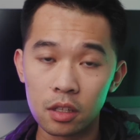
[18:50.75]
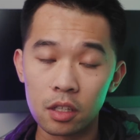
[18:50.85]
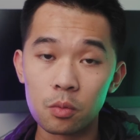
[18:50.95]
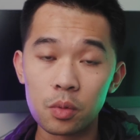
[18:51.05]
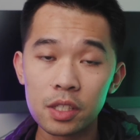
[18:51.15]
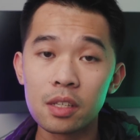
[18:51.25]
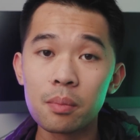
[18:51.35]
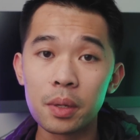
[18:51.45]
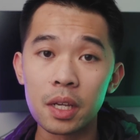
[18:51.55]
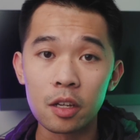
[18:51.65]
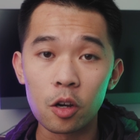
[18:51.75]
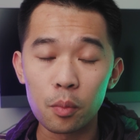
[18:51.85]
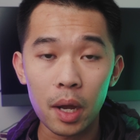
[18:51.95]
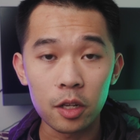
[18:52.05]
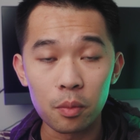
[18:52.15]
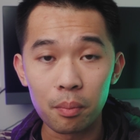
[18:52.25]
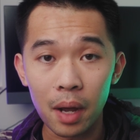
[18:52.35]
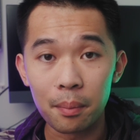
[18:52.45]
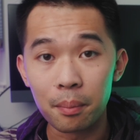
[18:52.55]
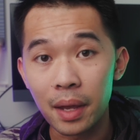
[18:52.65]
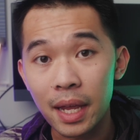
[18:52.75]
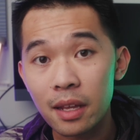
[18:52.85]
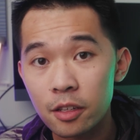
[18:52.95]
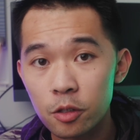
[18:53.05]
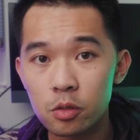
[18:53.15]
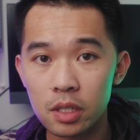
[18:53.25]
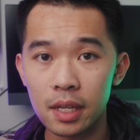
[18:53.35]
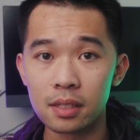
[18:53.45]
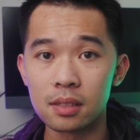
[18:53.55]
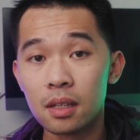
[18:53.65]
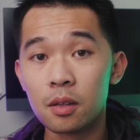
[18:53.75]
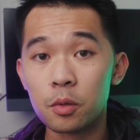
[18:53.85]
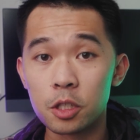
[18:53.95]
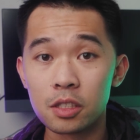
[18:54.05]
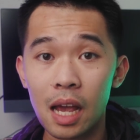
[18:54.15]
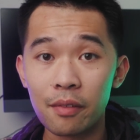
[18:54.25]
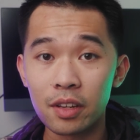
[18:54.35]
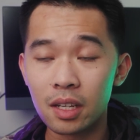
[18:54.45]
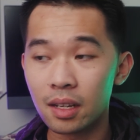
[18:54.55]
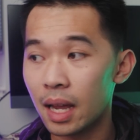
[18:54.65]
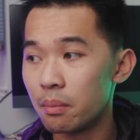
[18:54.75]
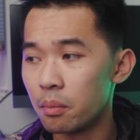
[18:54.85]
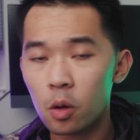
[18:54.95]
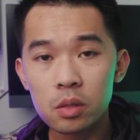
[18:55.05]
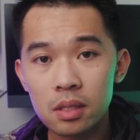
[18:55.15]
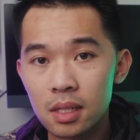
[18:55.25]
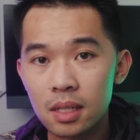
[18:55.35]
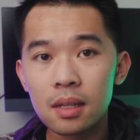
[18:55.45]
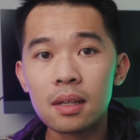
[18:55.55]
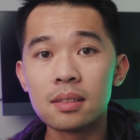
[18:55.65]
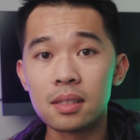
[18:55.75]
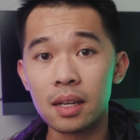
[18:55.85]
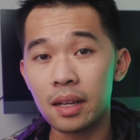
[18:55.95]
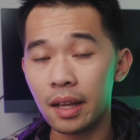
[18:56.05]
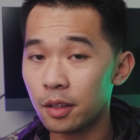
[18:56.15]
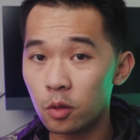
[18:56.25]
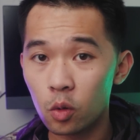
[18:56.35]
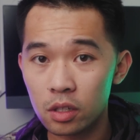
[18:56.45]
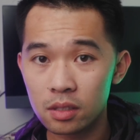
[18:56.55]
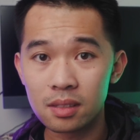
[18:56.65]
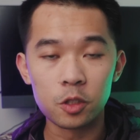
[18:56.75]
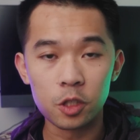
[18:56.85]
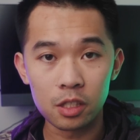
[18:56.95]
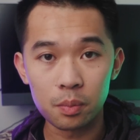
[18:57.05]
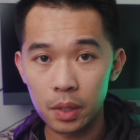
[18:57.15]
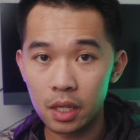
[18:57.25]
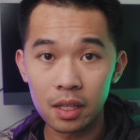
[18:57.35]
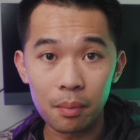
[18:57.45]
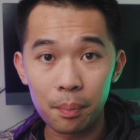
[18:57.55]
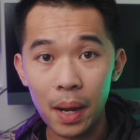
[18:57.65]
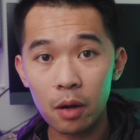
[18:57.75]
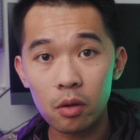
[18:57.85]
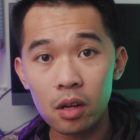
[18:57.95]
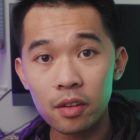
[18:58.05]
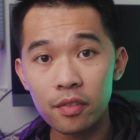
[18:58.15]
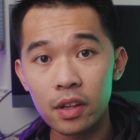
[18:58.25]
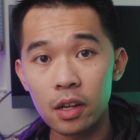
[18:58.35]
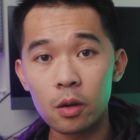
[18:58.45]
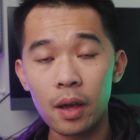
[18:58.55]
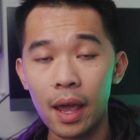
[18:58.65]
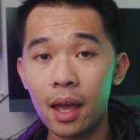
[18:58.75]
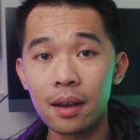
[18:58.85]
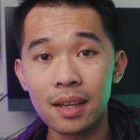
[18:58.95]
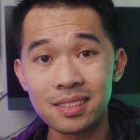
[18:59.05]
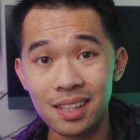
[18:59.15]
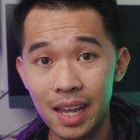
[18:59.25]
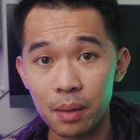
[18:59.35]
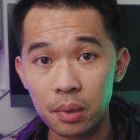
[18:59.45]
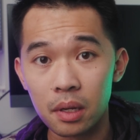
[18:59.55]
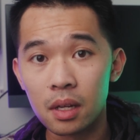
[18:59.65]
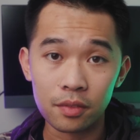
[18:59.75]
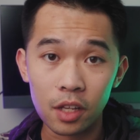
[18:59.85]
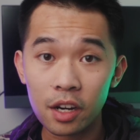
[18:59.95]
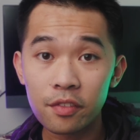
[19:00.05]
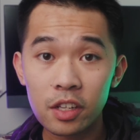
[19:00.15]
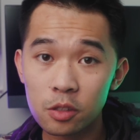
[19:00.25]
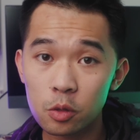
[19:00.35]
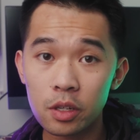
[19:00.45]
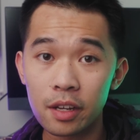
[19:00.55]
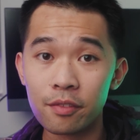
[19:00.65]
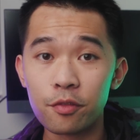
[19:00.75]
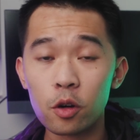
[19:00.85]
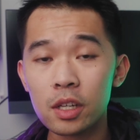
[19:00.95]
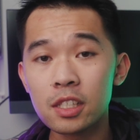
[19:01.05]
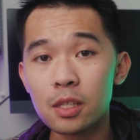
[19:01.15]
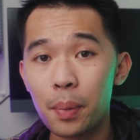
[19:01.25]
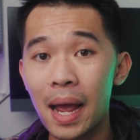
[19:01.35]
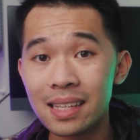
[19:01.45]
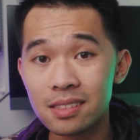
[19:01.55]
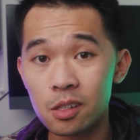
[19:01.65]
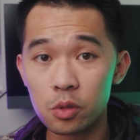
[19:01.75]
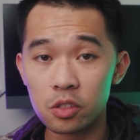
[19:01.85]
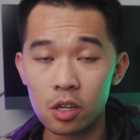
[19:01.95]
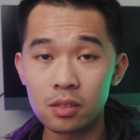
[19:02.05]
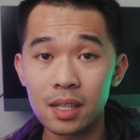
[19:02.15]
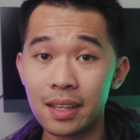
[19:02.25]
The reason being, going back to my main use case, which is having the light mostly sitting indoors, just being in the background of the video and as a lamp. None of these two can fully surpass the results I